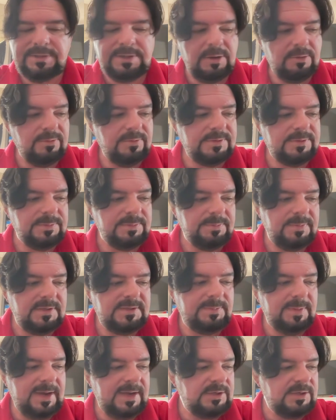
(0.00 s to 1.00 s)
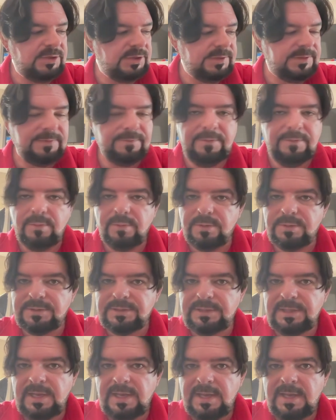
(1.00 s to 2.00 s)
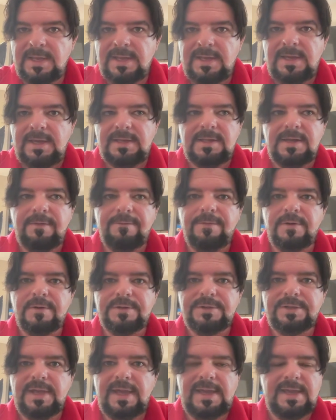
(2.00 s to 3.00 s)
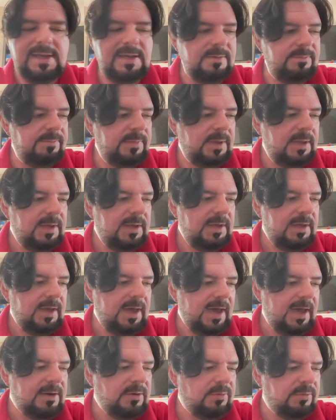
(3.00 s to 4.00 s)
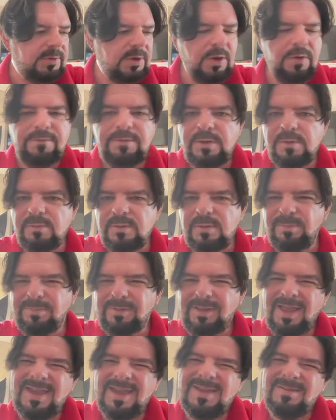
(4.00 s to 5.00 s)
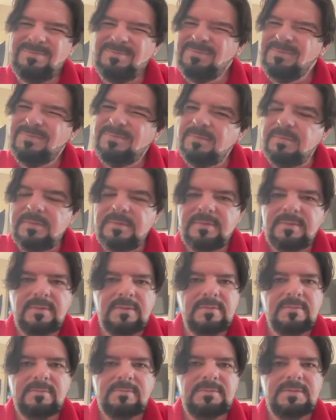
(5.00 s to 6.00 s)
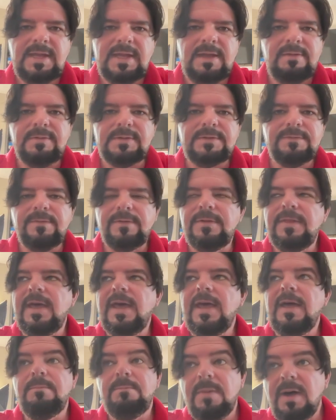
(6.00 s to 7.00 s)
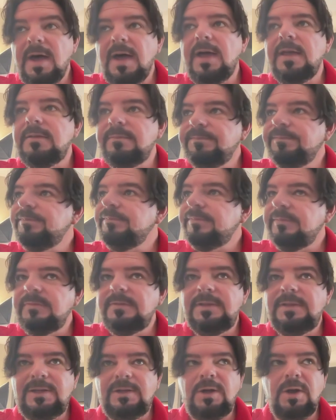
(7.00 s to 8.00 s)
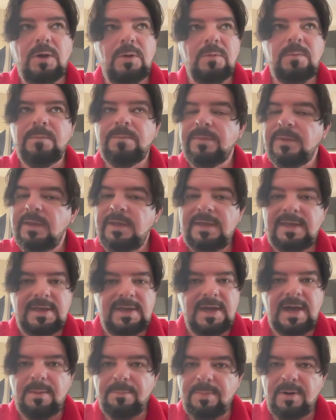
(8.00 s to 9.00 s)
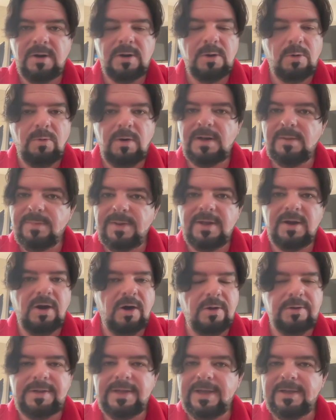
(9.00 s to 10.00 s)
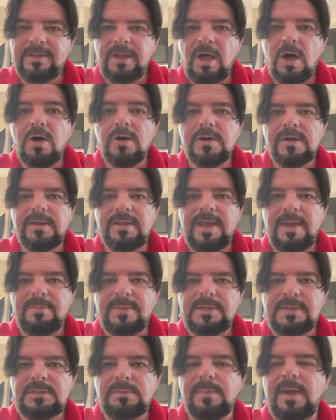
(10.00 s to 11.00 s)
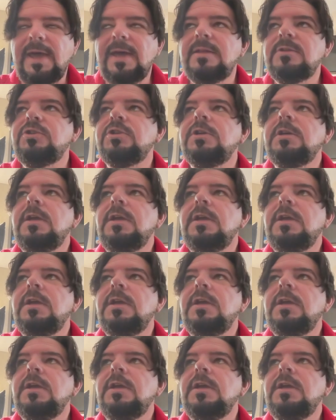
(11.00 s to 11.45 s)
There were some mismatches, of course, in that first game. I don't know if you would blame Davis for that, but he got burnt quite a bit all day long in that mismatch.